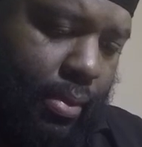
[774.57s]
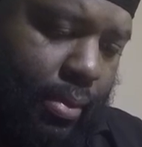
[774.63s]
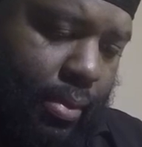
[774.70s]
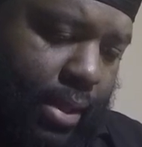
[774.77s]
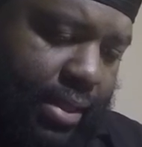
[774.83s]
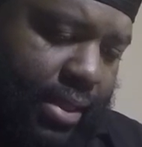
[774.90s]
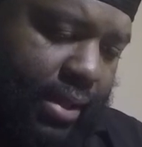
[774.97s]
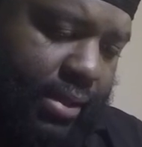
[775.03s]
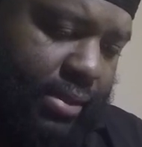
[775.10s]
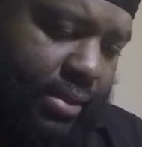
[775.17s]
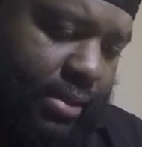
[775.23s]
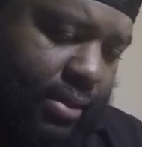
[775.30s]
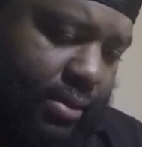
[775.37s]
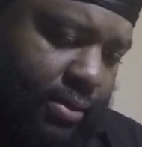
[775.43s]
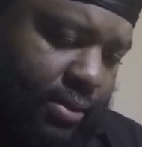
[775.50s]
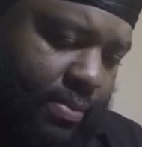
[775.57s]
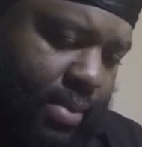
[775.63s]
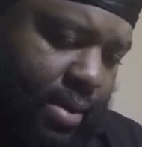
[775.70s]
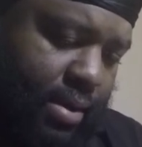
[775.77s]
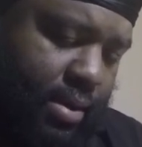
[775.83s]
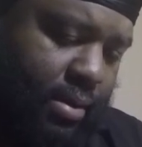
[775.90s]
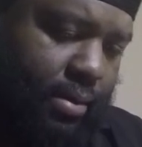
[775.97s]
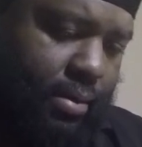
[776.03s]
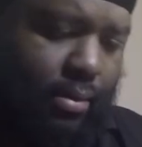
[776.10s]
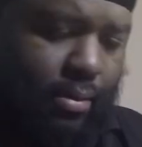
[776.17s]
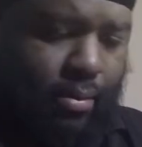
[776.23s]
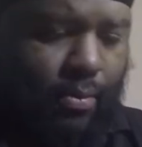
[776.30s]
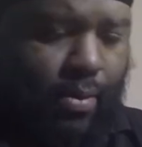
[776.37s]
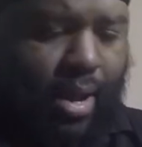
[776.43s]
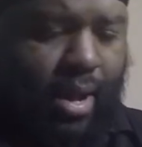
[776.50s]
the thing's still spinning.
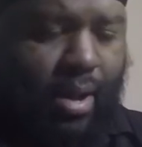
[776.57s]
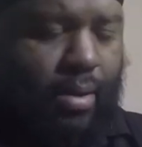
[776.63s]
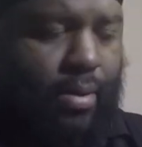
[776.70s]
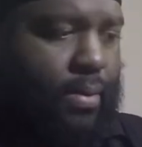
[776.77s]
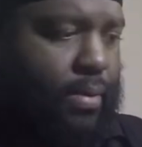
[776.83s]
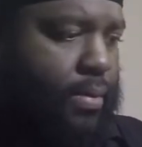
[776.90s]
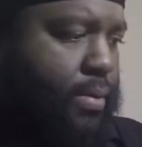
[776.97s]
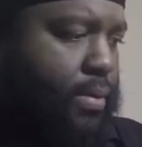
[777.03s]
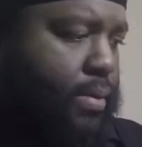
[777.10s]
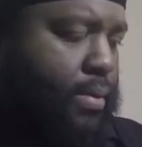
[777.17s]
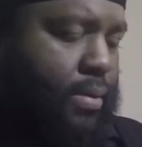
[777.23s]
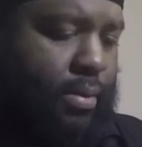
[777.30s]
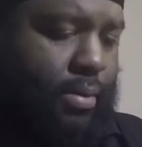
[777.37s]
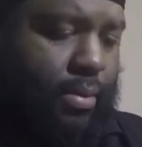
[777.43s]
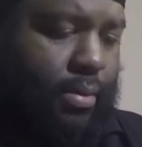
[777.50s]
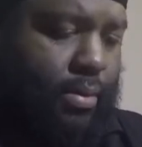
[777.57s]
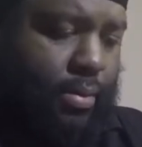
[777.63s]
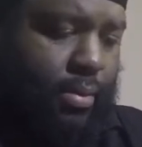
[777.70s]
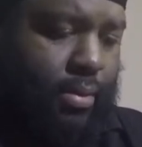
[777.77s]
Wow. I